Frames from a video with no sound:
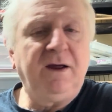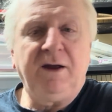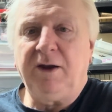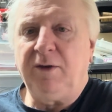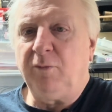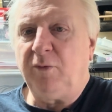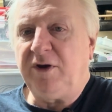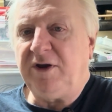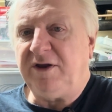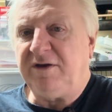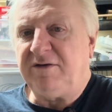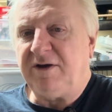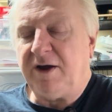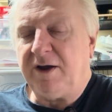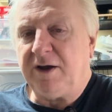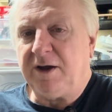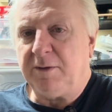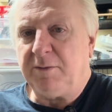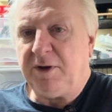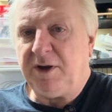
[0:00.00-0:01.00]
And when you
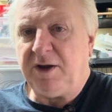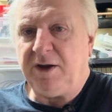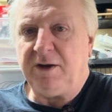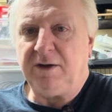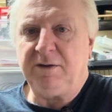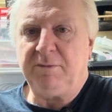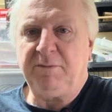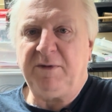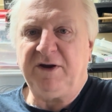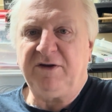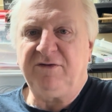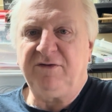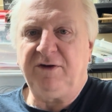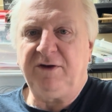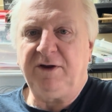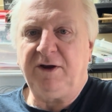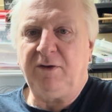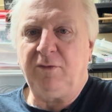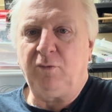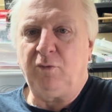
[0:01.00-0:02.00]
take them out, make sure
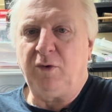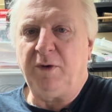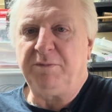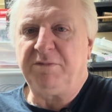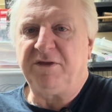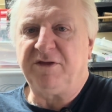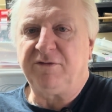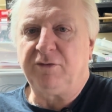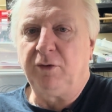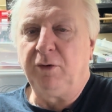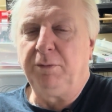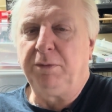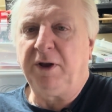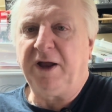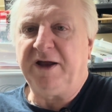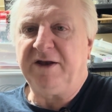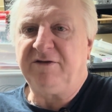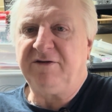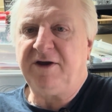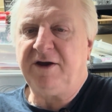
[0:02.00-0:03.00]
you don't rip the through
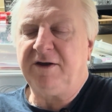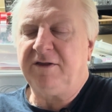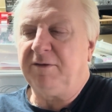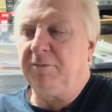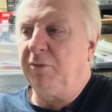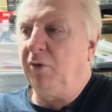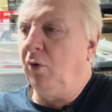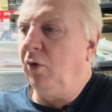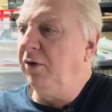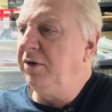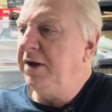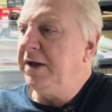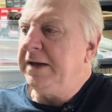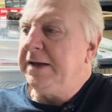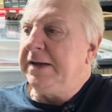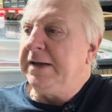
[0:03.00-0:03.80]
plates out of the board.